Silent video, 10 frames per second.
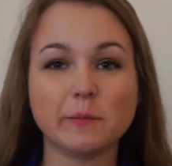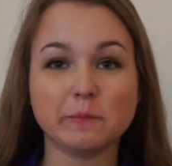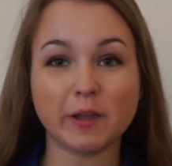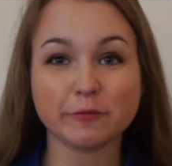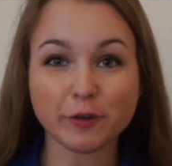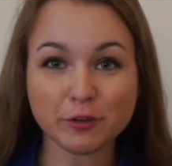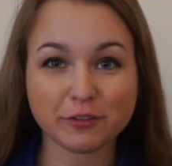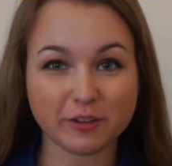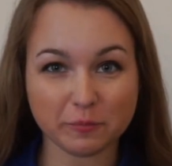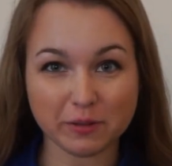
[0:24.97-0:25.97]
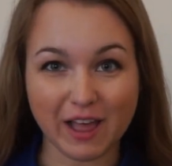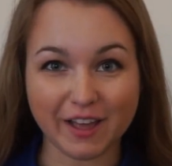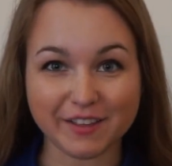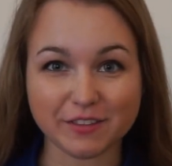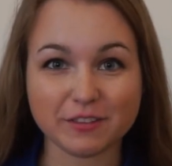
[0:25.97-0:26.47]
My first
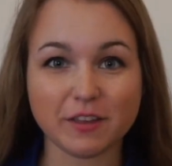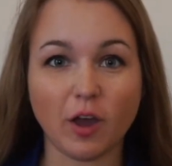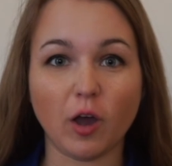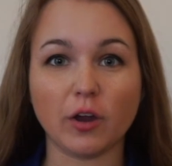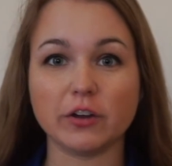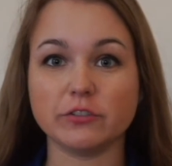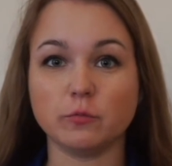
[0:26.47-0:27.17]
supplies are